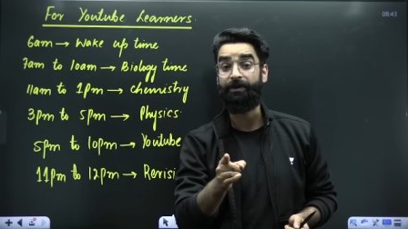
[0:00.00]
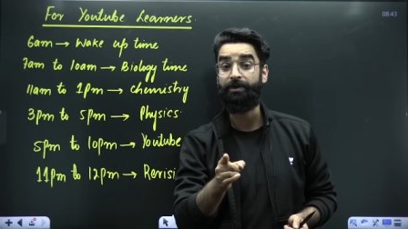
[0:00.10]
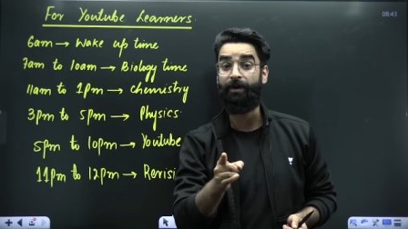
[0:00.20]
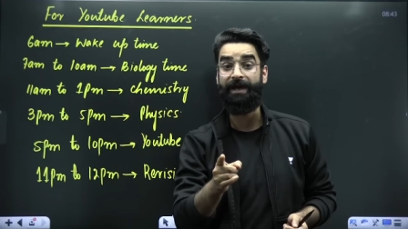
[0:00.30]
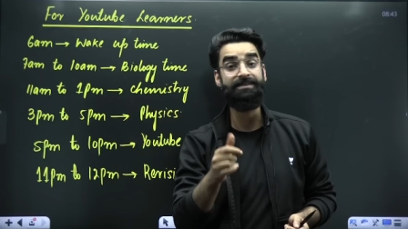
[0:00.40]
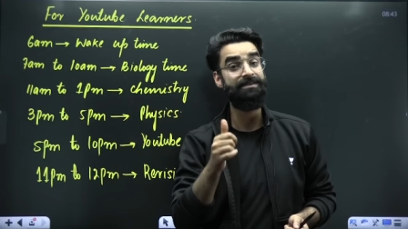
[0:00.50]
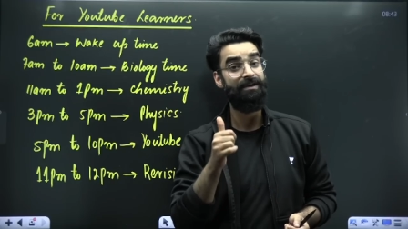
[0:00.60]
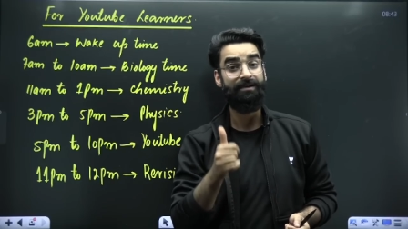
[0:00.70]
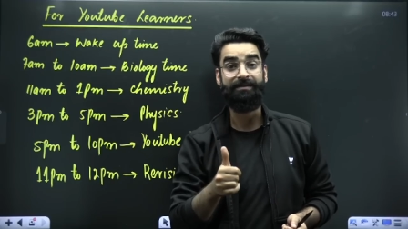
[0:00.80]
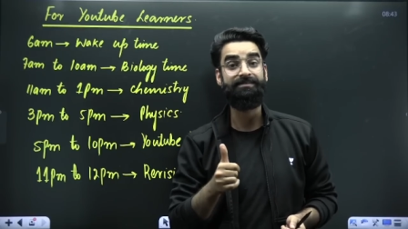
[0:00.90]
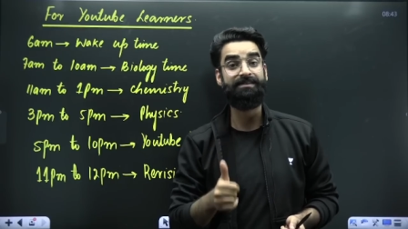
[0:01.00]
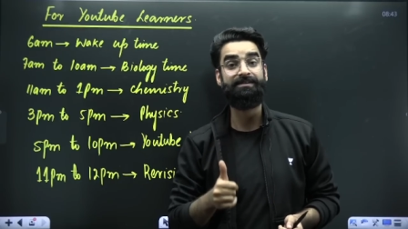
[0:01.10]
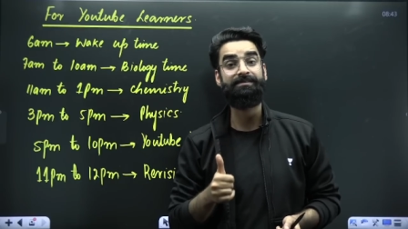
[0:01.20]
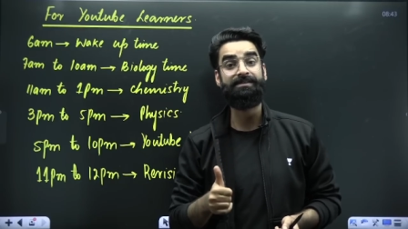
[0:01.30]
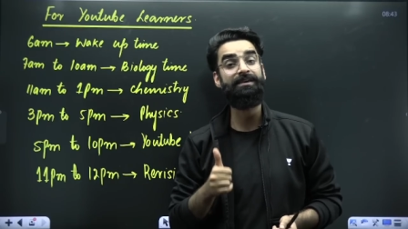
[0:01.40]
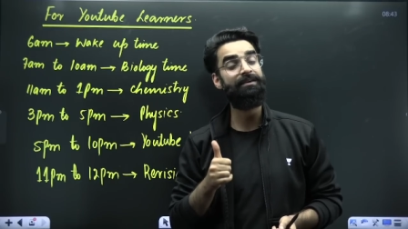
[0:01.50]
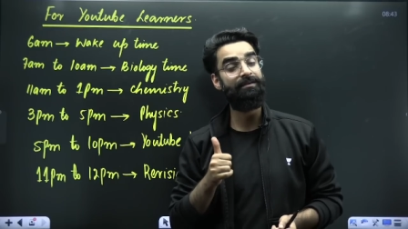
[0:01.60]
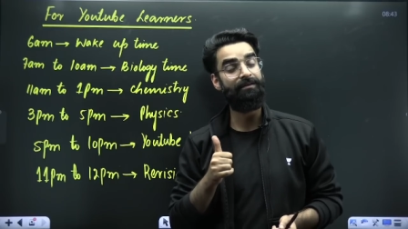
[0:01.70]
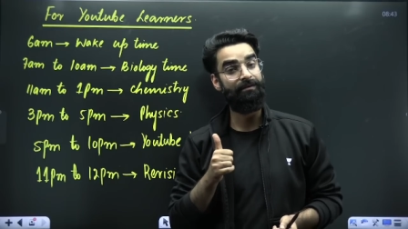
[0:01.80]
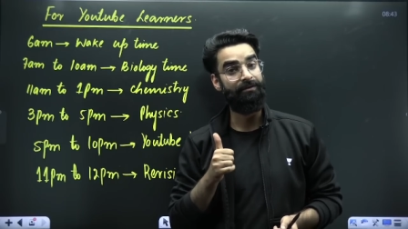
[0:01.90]
for you guys, consistency,
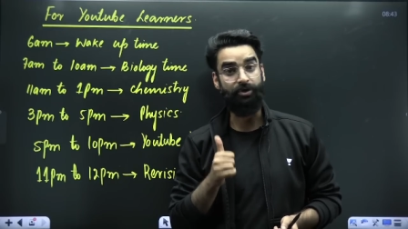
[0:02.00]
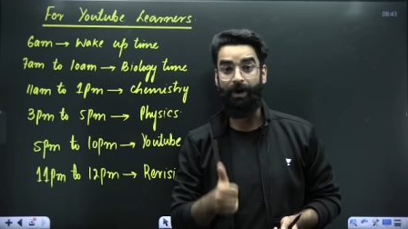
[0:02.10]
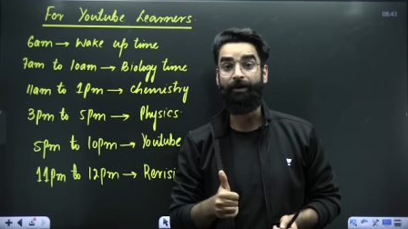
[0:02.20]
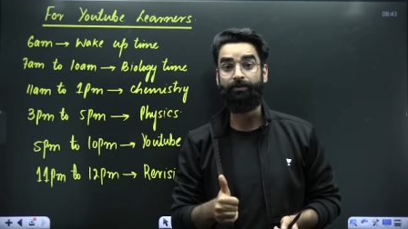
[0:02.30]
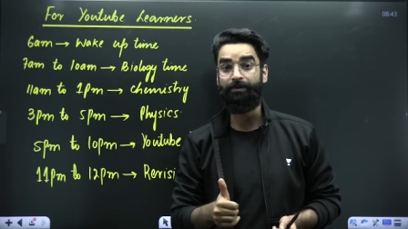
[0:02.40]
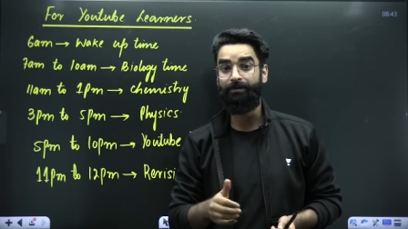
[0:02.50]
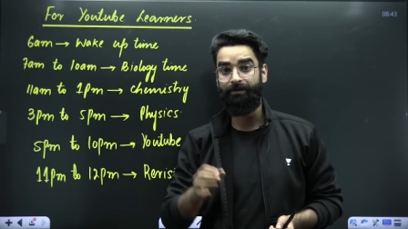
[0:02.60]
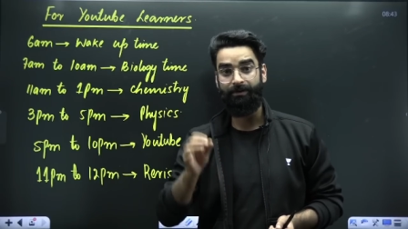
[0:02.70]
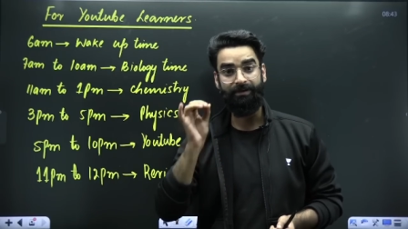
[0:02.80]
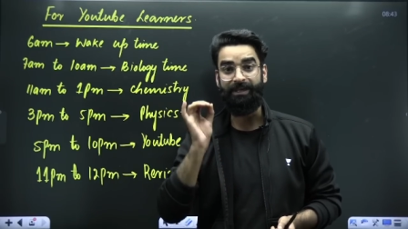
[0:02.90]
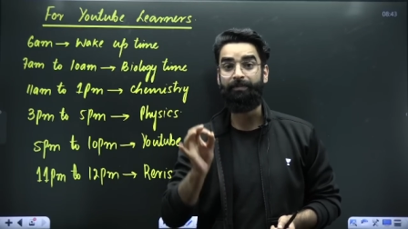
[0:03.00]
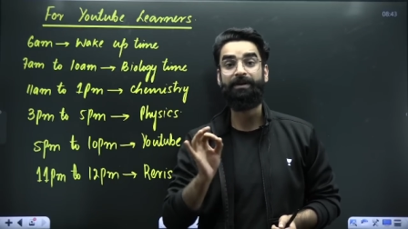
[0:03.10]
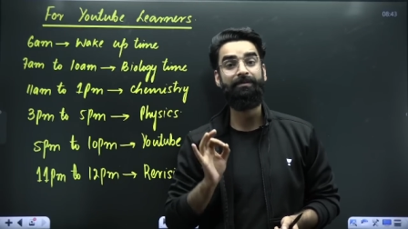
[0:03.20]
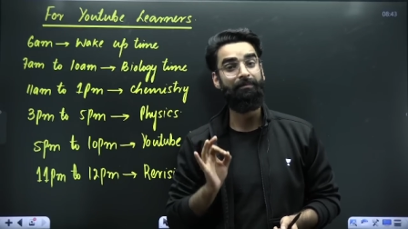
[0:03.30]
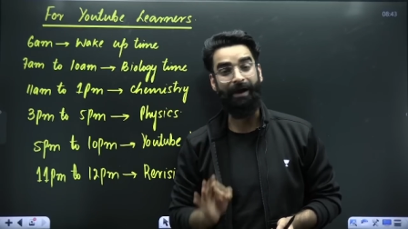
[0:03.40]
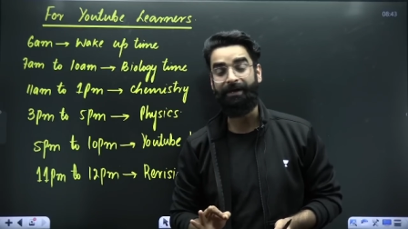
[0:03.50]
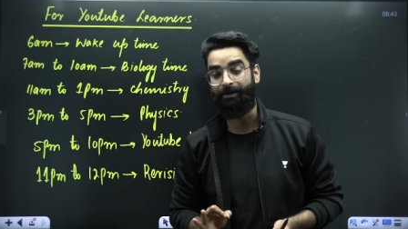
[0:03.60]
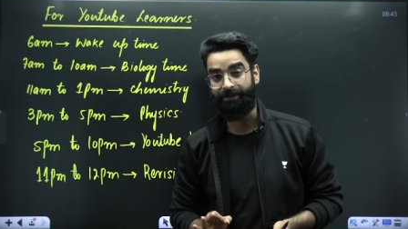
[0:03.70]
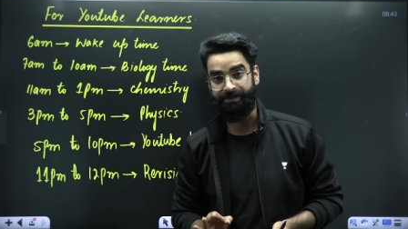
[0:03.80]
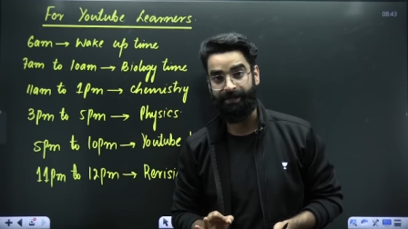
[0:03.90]
you have to keep in mind all
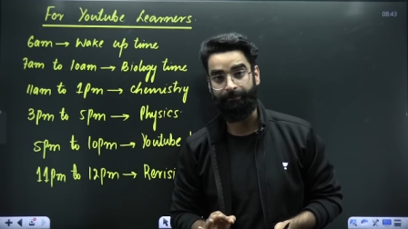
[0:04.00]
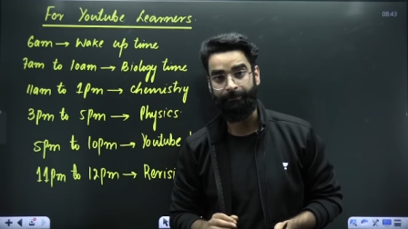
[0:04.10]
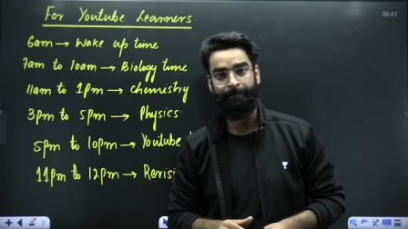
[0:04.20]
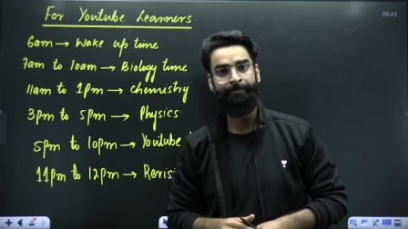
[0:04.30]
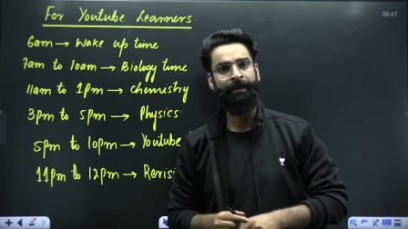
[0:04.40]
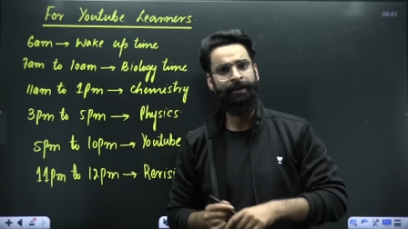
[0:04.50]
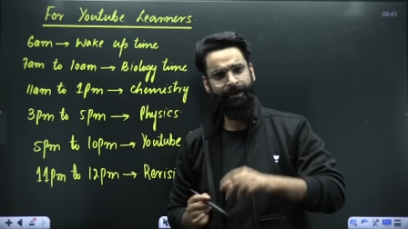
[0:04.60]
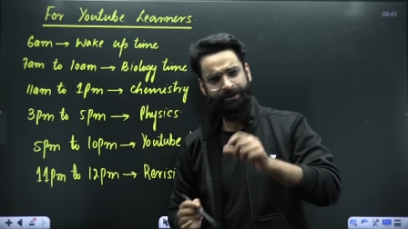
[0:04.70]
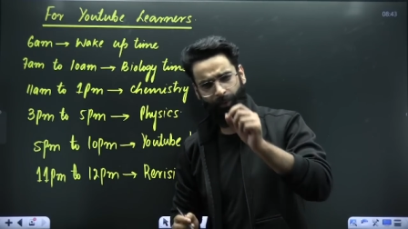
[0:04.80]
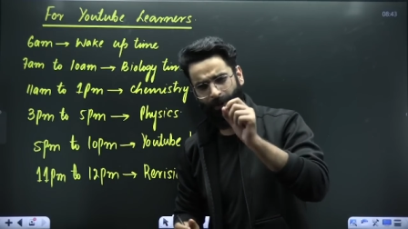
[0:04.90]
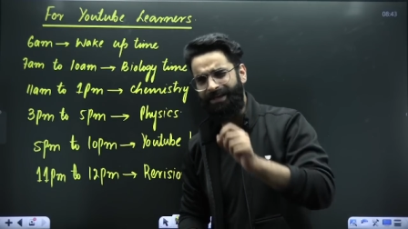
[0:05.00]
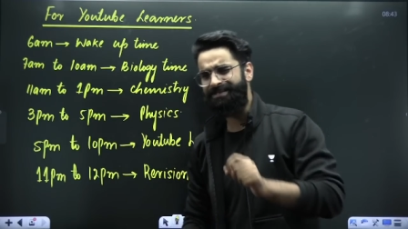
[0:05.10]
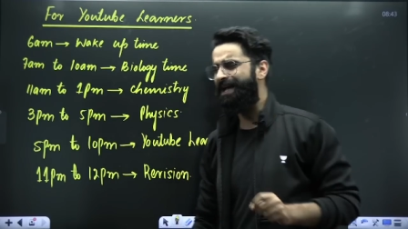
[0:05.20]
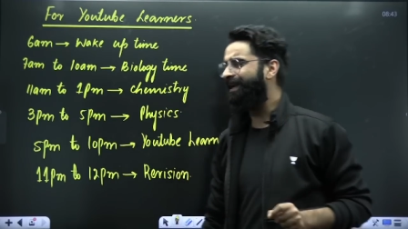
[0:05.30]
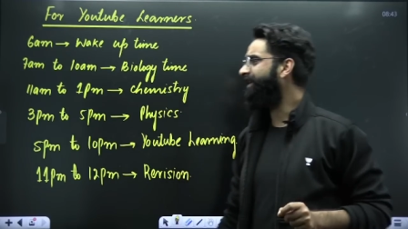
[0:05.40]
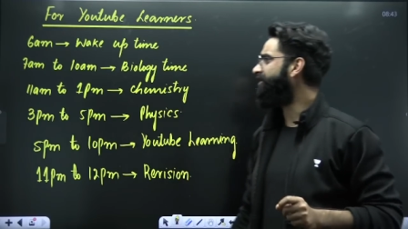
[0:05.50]
the time. So what exactly